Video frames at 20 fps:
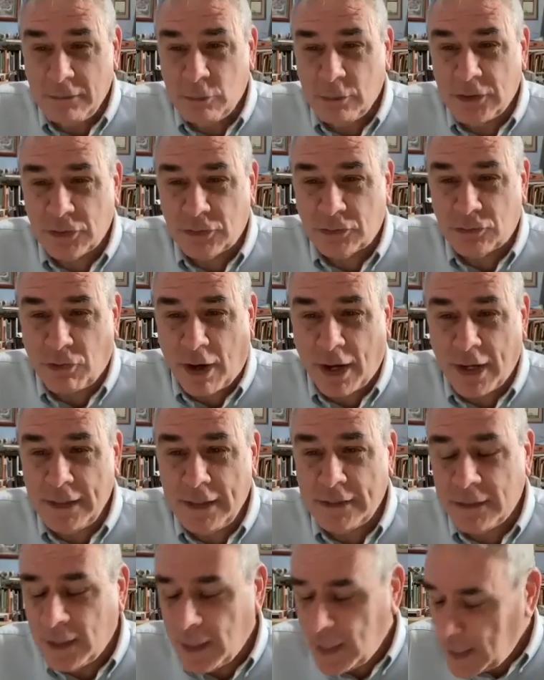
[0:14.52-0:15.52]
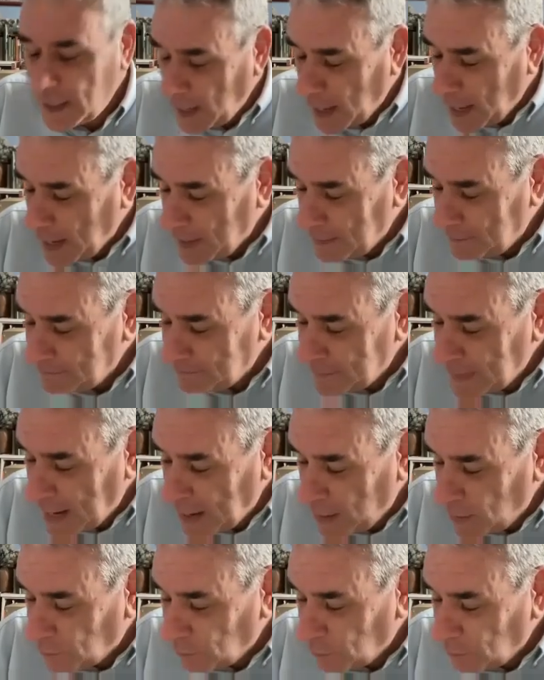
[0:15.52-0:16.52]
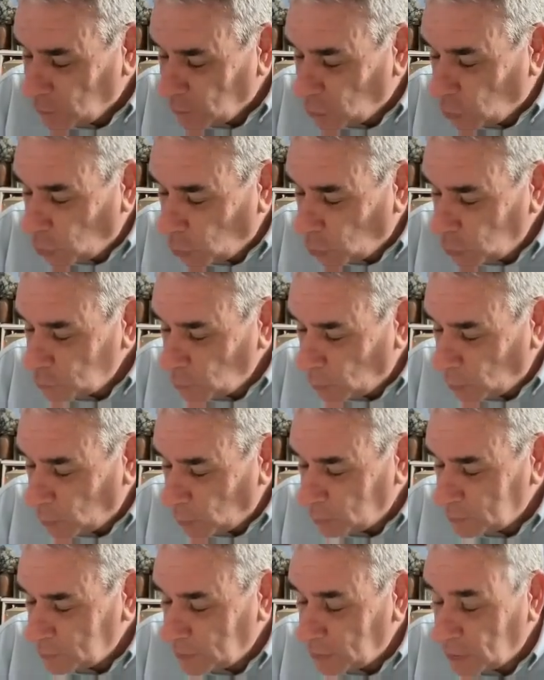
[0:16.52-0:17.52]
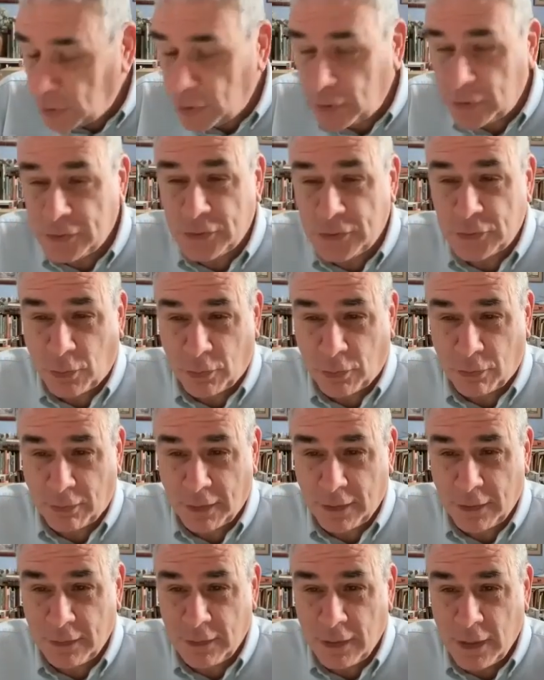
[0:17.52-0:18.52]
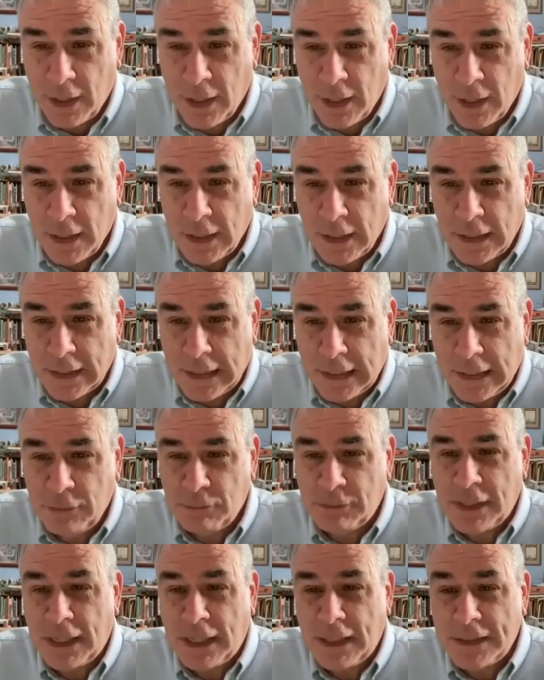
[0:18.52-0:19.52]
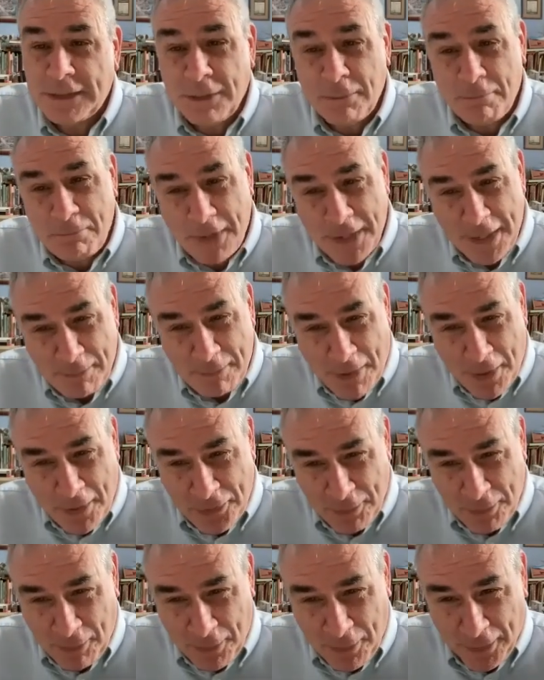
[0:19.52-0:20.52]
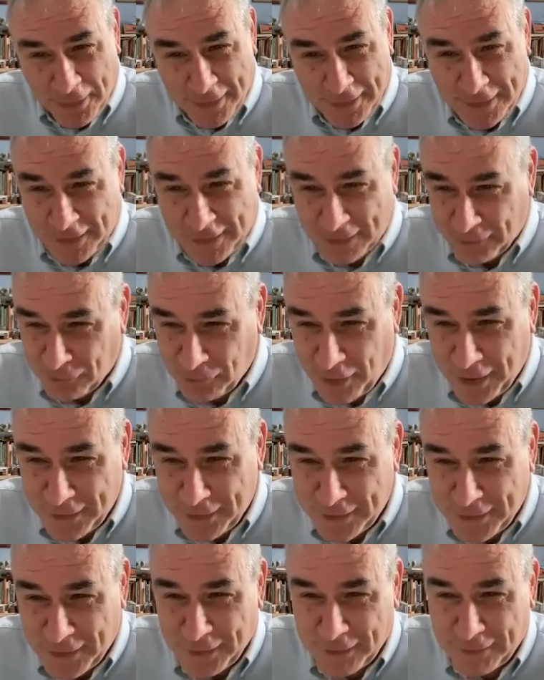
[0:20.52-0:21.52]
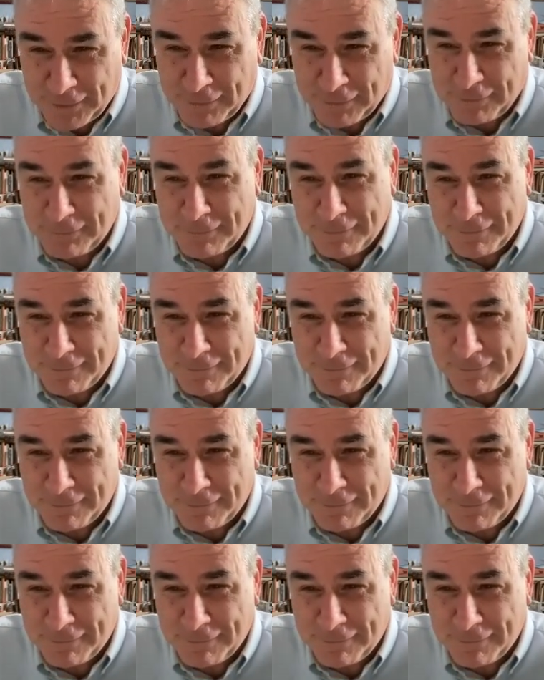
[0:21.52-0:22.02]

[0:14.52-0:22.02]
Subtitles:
which is great. Now, Cornwall Herstory. Can you tell us a bit about the book? It's a great title.